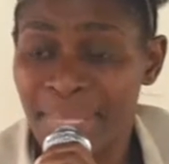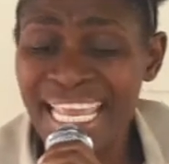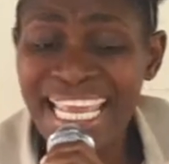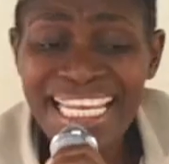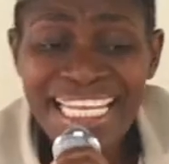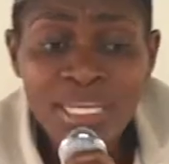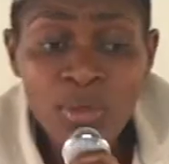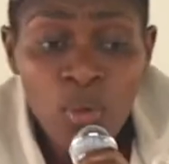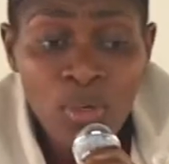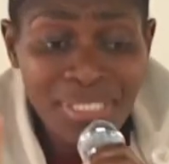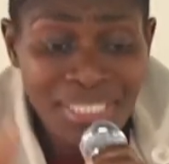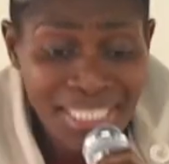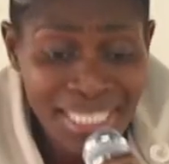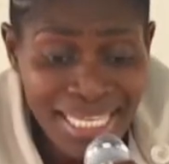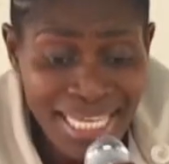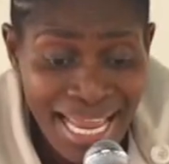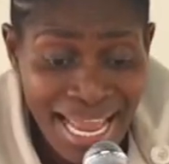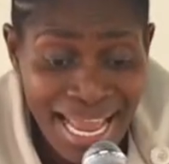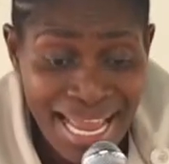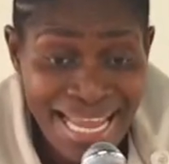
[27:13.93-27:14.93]
And he was
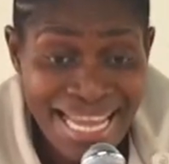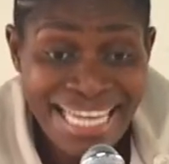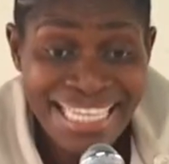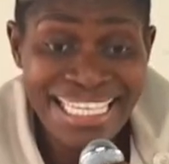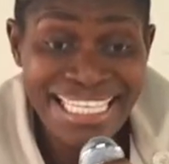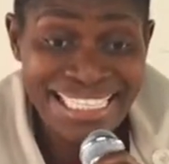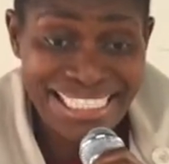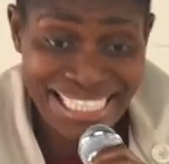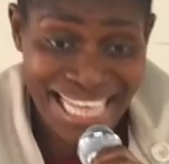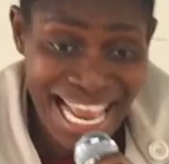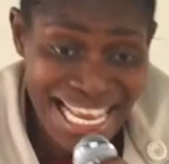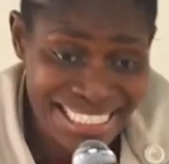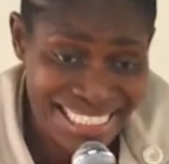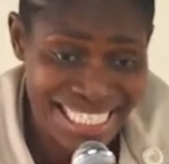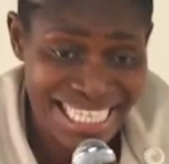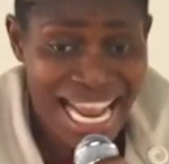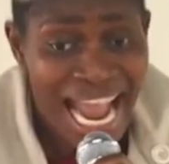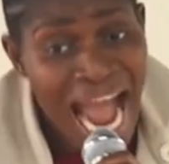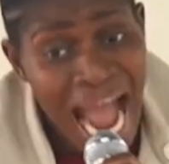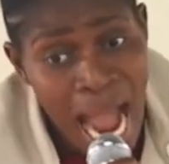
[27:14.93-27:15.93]
here
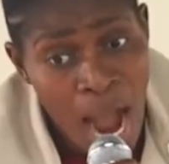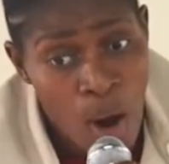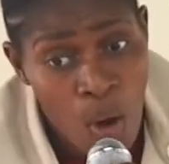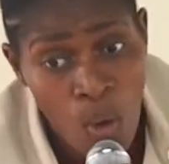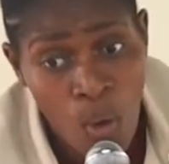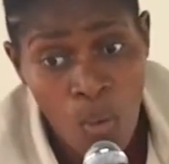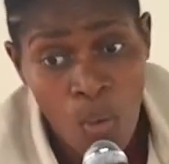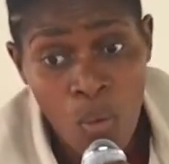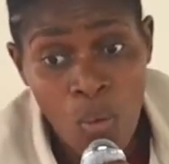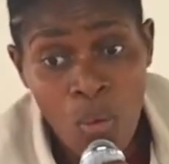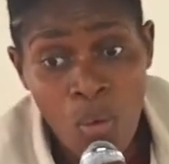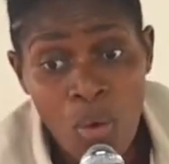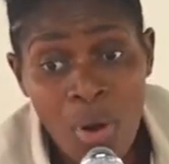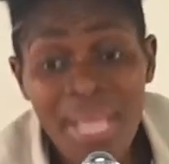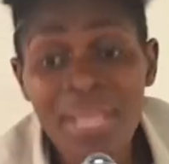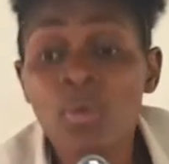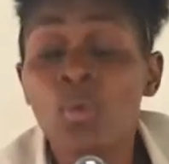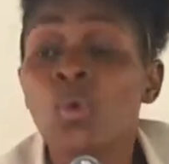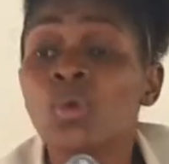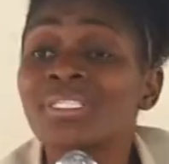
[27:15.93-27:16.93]
discussing how
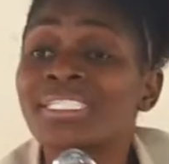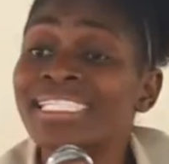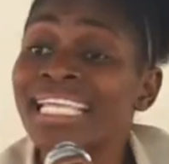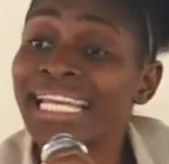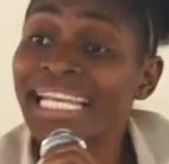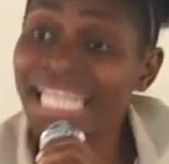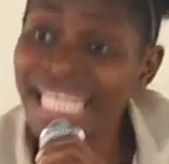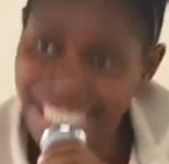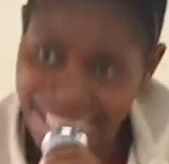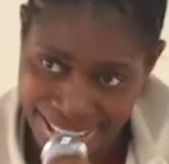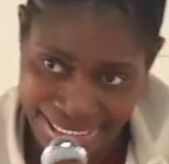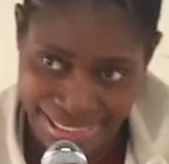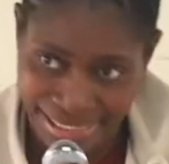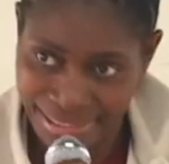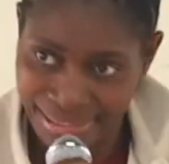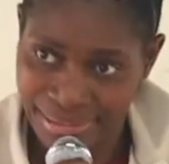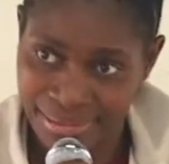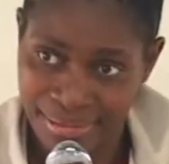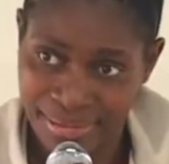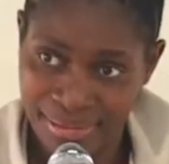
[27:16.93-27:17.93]
he was the
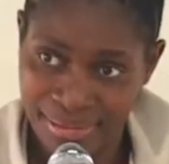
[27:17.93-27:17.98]
least.